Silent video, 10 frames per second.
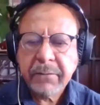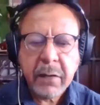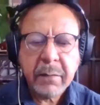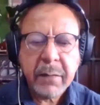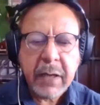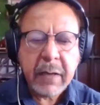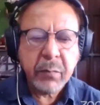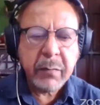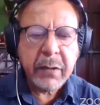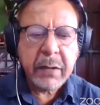uh,
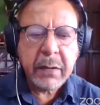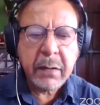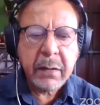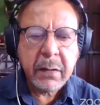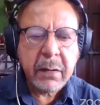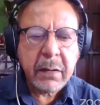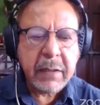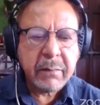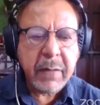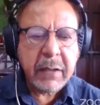IPB that
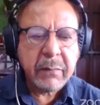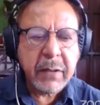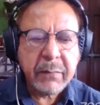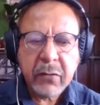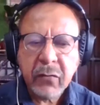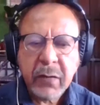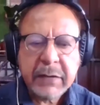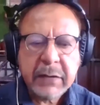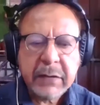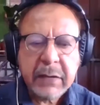might be able to
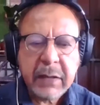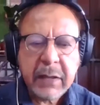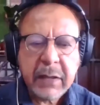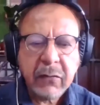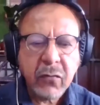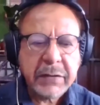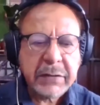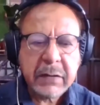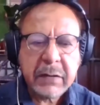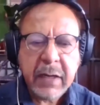answer that
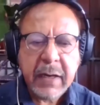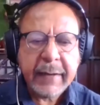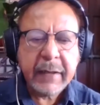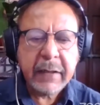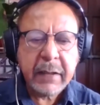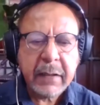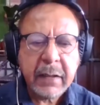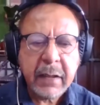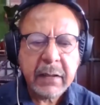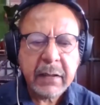question.
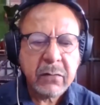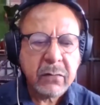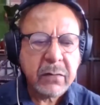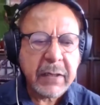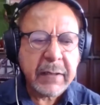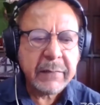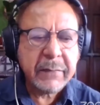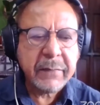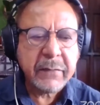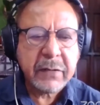Heidi, are you
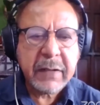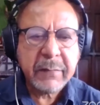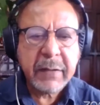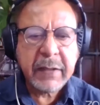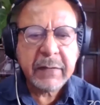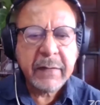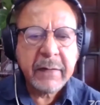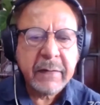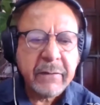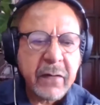there? Or somebody
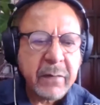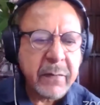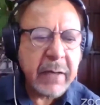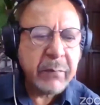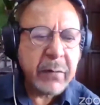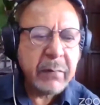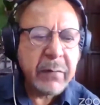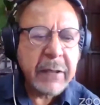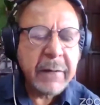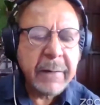from
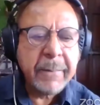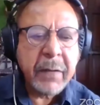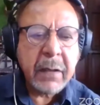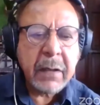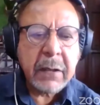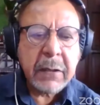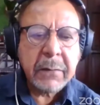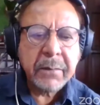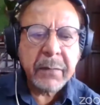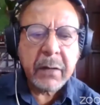IPB.
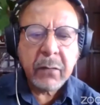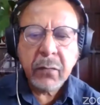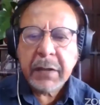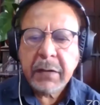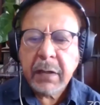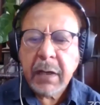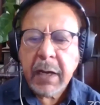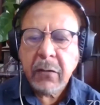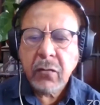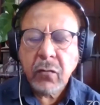Um, with
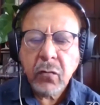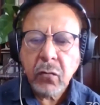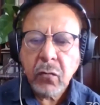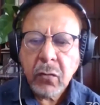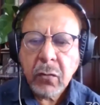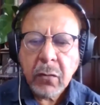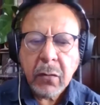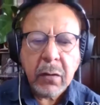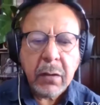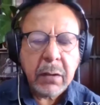regard to
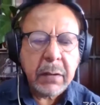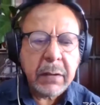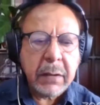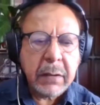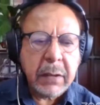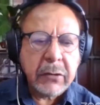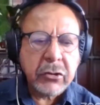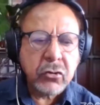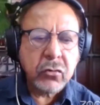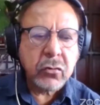uh, the
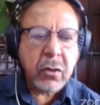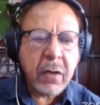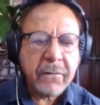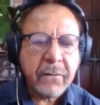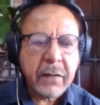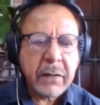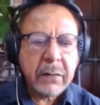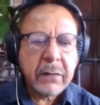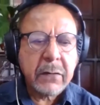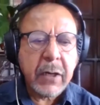issue of uh,
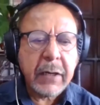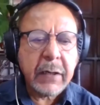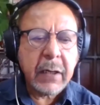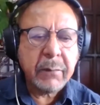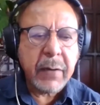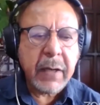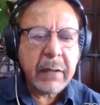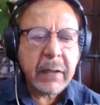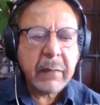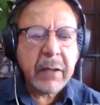donating
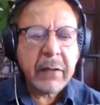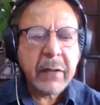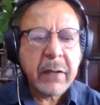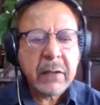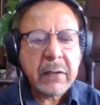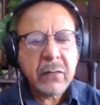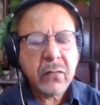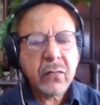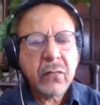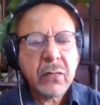planting material
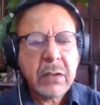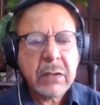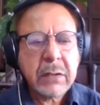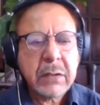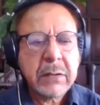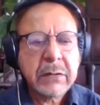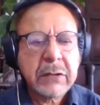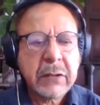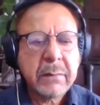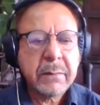to the
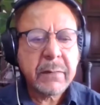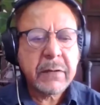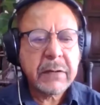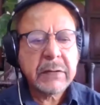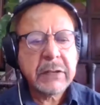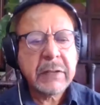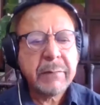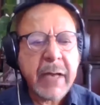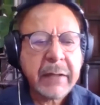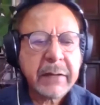germ uh,
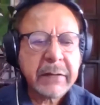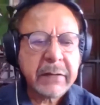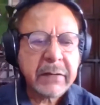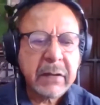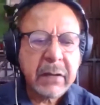gene banks,